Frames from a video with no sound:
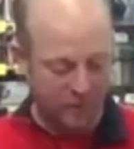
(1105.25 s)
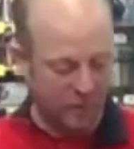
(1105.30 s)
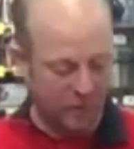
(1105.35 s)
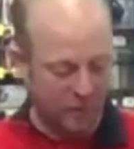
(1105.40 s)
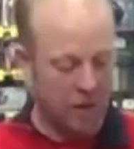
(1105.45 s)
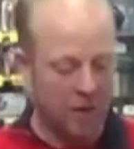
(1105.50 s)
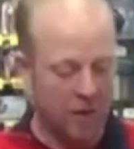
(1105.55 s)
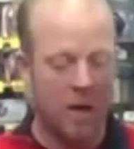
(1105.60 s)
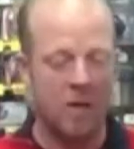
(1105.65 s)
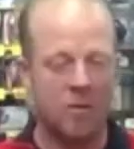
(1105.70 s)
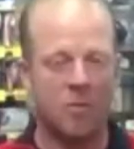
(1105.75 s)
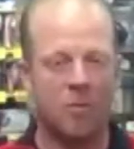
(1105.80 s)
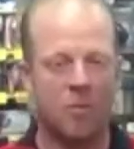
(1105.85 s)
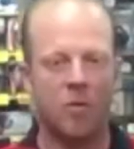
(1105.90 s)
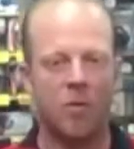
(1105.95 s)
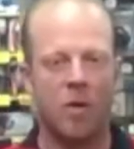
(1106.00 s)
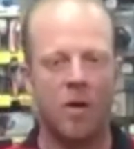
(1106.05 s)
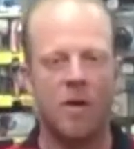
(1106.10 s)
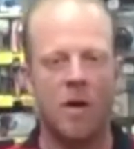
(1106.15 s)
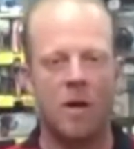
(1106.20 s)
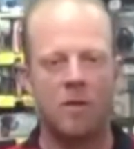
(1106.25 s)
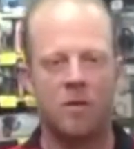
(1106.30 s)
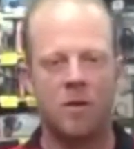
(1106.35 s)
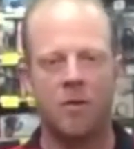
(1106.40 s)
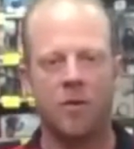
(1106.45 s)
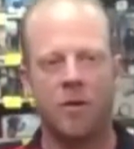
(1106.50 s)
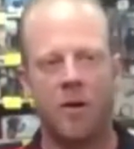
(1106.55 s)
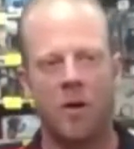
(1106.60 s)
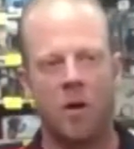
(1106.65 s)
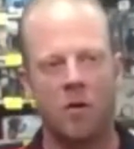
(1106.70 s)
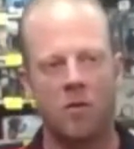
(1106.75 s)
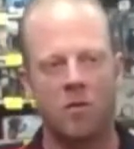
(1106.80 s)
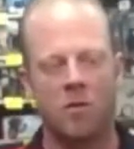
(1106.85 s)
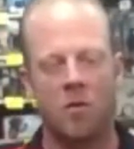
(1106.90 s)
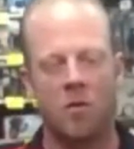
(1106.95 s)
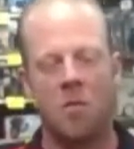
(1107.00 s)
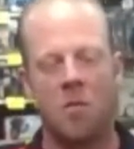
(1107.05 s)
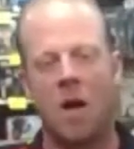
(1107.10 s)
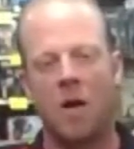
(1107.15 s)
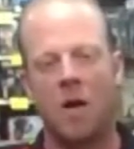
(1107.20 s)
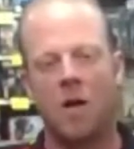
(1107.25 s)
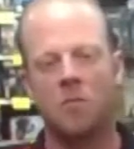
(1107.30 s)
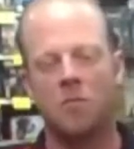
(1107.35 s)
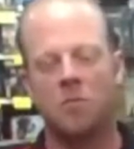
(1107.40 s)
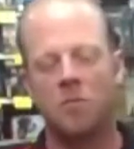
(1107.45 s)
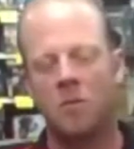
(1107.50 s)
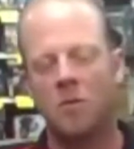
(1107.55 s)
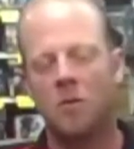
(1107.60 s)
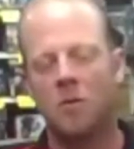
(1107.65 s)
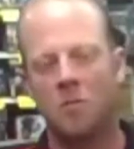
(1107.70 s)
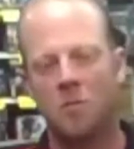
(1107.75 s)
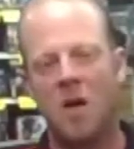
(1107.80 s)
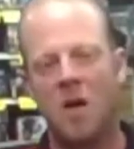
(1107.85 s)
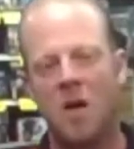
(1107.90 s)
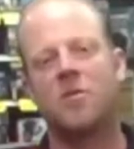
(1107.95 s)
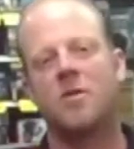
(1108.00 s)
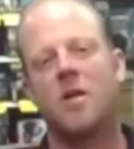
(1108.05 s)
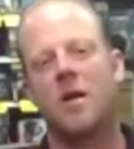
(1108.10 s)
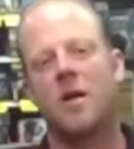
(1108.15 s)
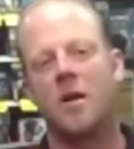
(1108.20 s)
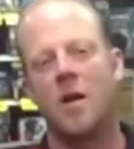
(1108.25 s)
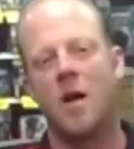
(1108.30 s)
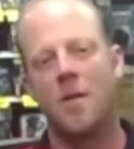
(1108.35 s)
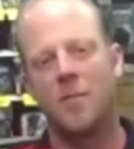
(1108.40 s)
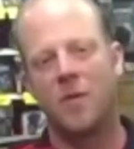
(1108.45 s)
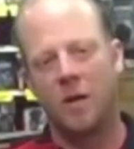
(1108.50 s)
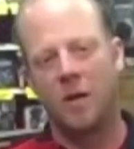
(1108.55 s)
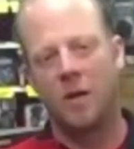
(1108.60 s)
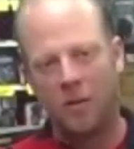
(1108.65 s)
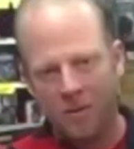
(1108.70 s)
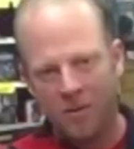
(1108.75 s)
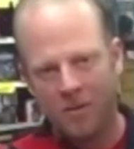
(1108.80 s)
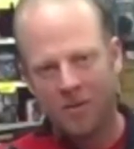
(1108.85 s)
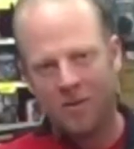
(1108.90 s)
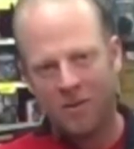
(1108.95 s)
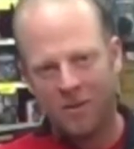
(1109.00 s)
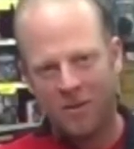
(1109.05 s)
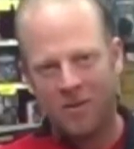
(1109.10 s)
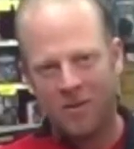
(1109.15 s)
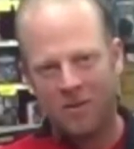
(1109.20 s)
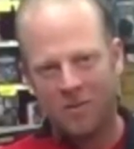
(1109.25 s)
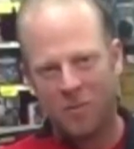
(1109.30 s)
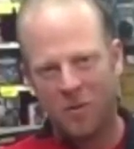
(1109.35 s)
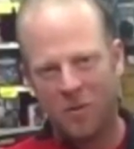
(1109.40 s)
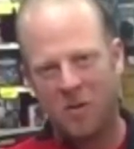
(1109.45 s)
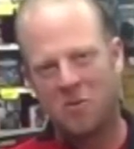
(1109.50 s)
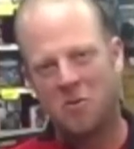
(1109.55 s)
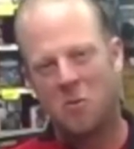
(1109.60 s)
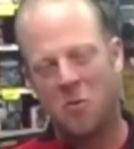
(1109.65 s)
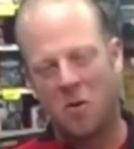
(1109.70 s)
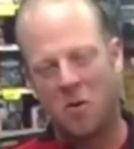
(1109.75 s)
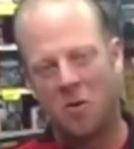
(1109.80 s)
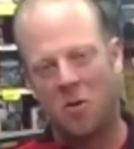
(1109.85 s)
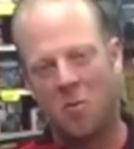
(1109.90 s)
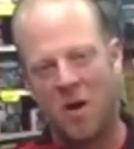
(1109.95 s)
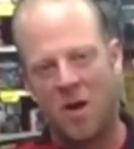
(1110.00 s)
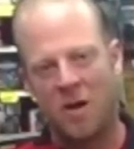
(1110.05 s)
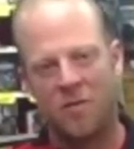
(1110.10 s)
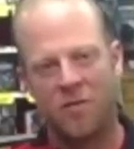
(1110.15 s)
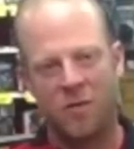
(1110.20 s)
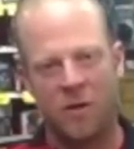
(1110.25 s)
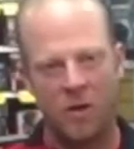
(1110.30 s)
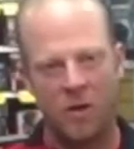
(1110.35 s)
A lot of guys that put red dots on their ARs come back and buy a second optic because they want a little magnification.